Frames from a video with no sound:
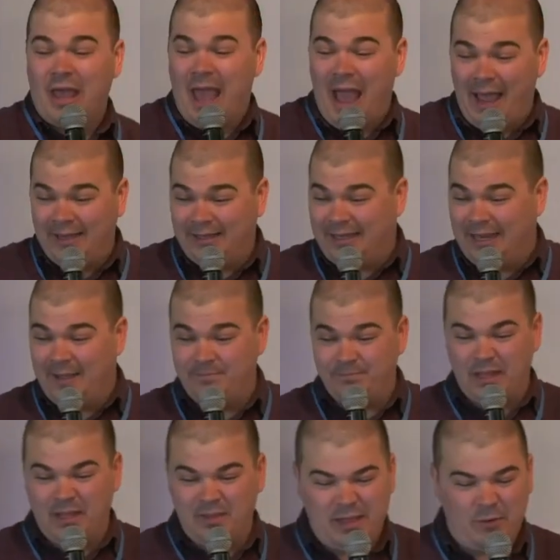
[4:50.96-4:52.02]
And
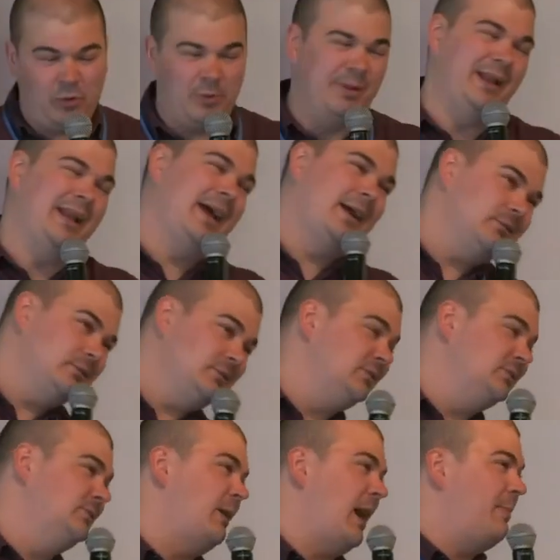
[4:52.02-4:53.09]
they were a bit like,
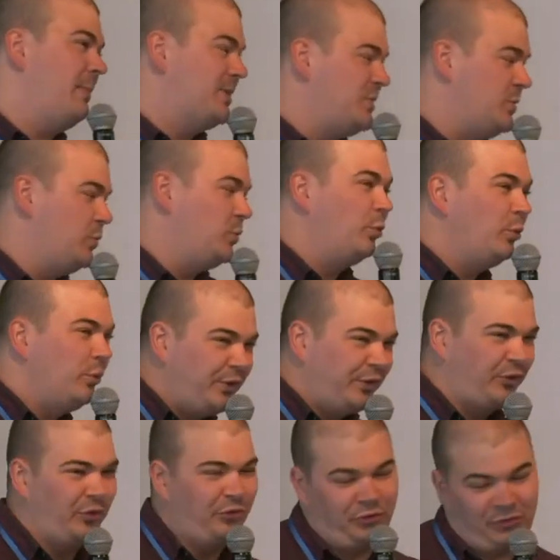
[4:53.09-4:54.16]
am I too cool for
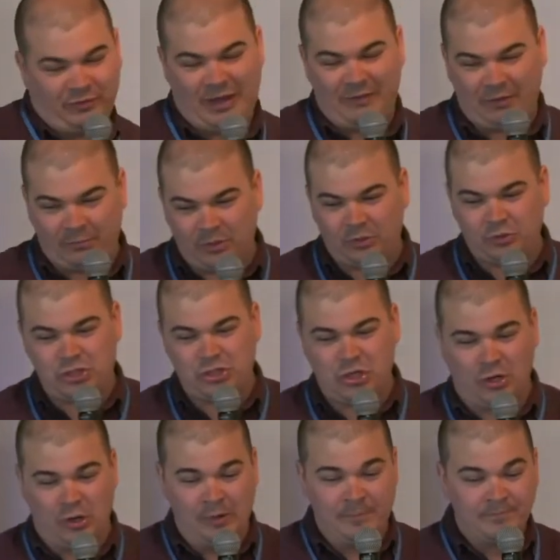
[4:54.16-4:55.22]
Soul Survivor? I'm not
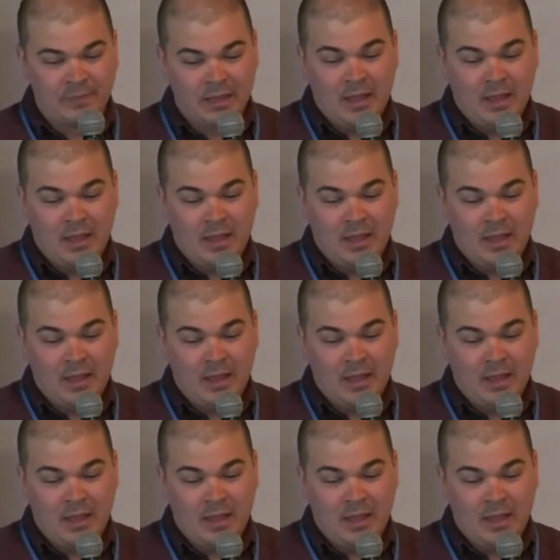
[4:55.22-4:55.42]
sure.